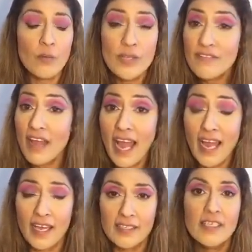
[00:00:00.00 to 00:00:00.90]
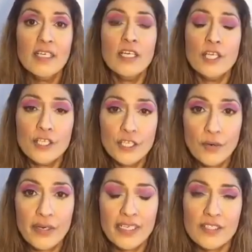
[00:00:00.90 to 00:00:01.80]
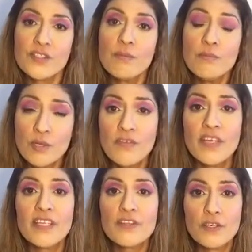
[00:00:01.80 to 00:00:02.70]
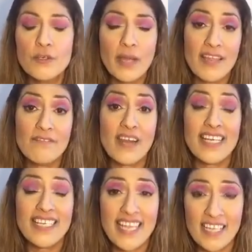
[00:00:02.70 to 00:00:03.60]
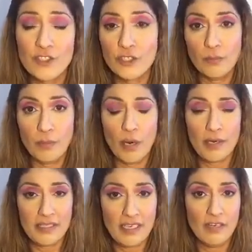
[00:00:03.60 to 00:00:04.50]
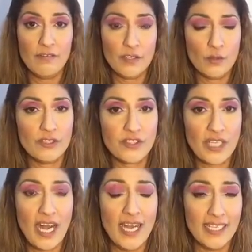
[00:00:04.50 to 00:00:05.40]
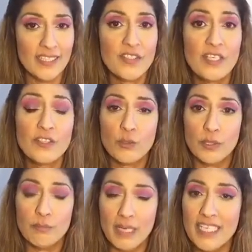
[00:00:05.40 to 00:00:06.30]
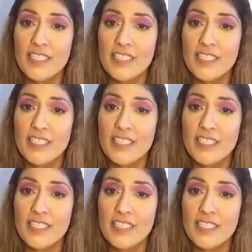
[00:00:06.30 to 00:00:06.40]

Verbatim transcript: we've had Uranus moving through a financial part of your sky. And this has to do with money